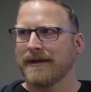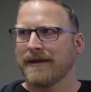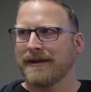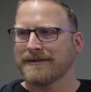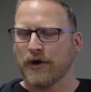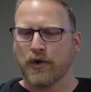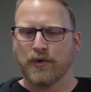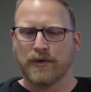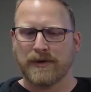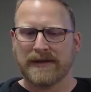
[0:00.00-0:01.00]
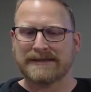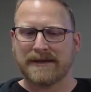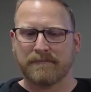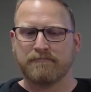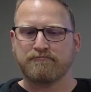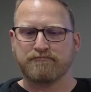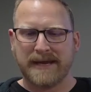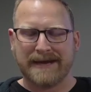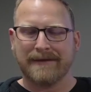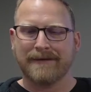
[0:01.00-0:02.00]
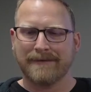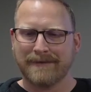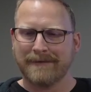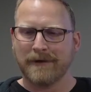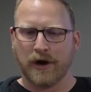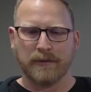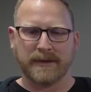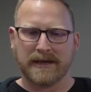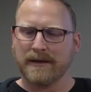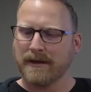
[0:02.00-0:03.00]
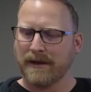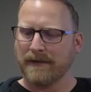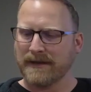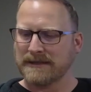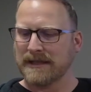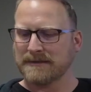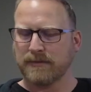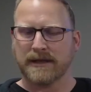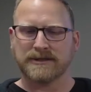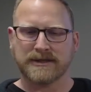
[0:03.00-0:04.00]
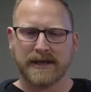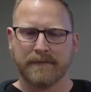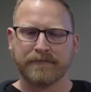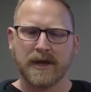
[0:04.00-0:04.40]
So it's a big army that's pledged to him.